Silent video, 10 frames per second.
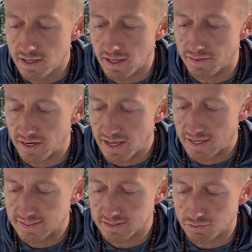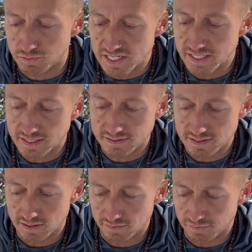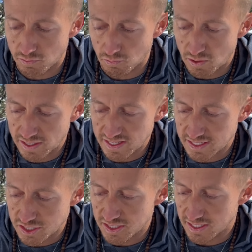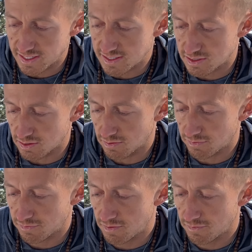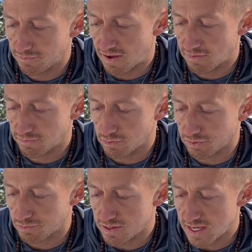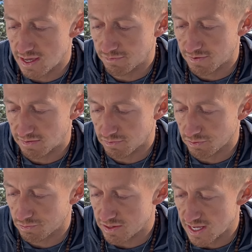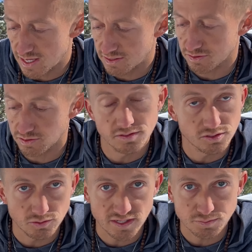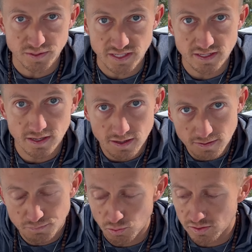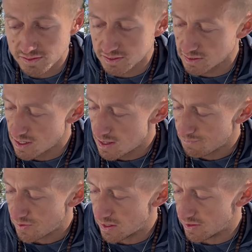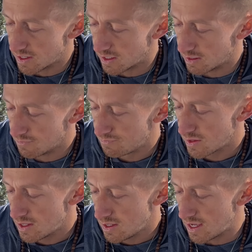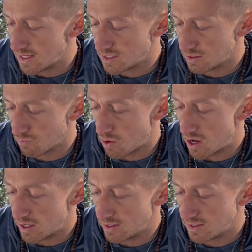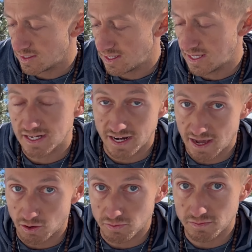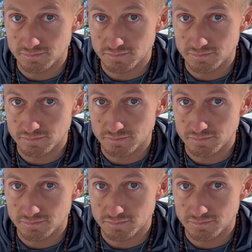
and then it has the readings of what each thing is so 5 volt 3a 5 volt 3a so usb ports and then 18 watt in and out.